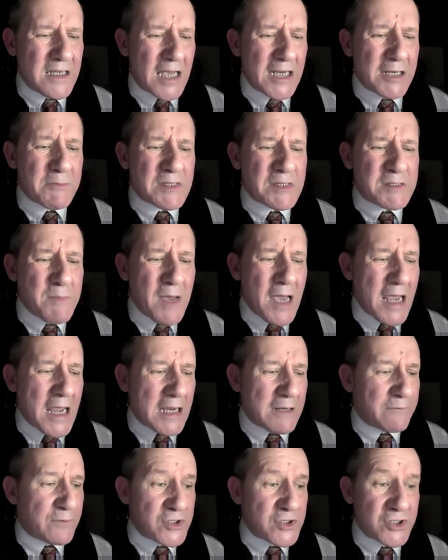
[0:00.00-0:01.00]
and it was
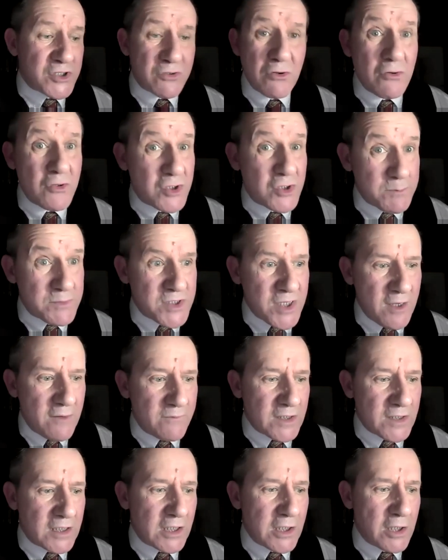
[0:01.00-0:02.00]
made, for Scrooge
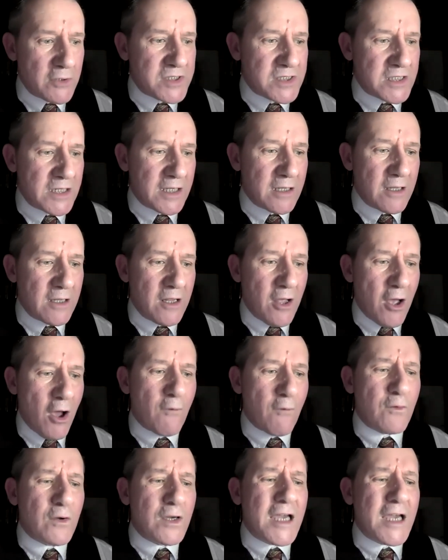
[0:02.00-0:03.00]
observed it closely,
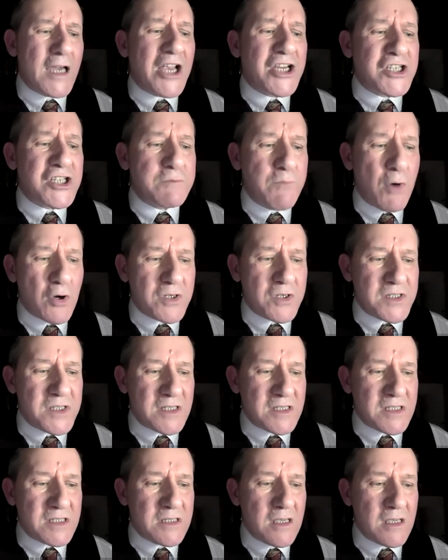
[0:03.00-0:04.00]
of cash
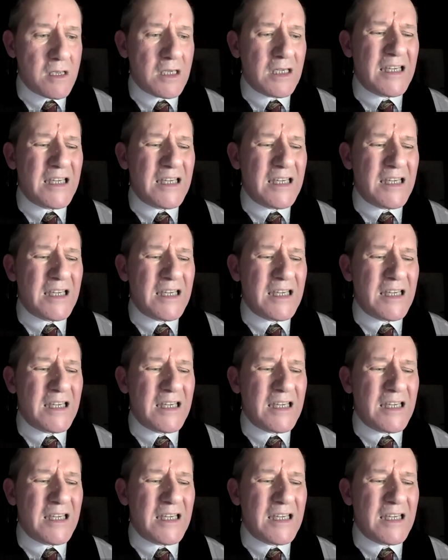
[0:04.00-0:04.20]
boxes,